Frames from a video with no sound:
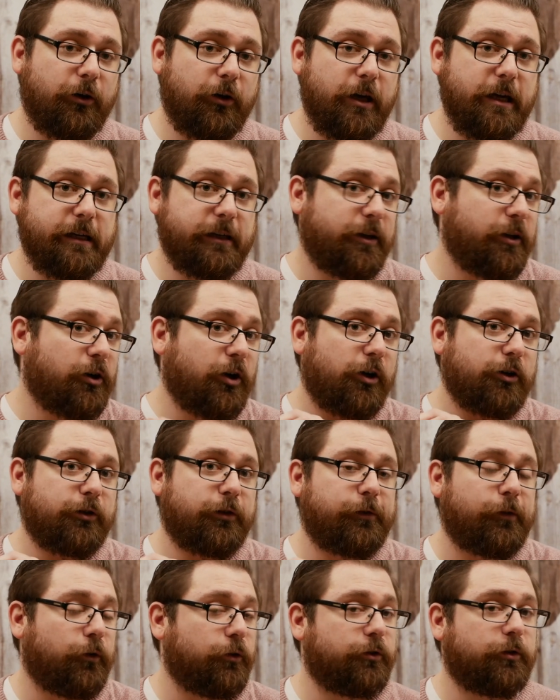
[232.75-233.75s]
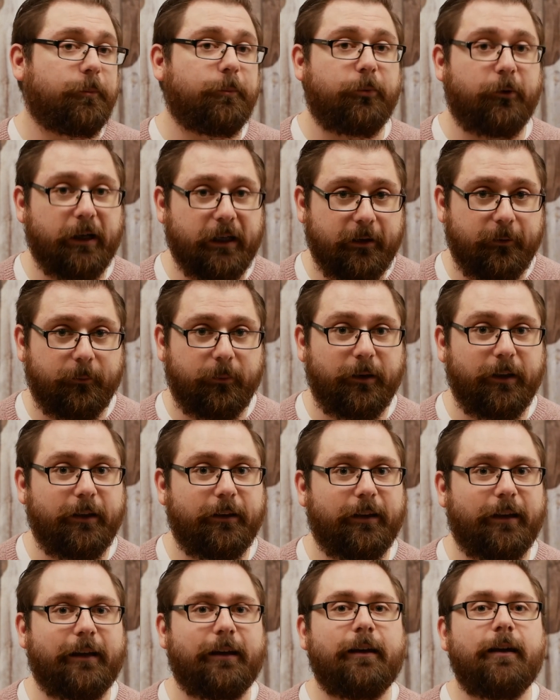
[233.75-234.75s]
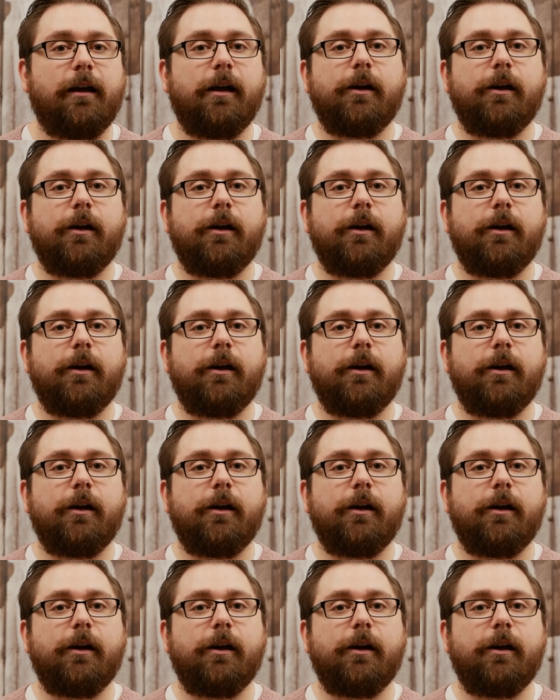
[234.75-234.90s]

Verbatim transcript: It could cause your phone to brick completely.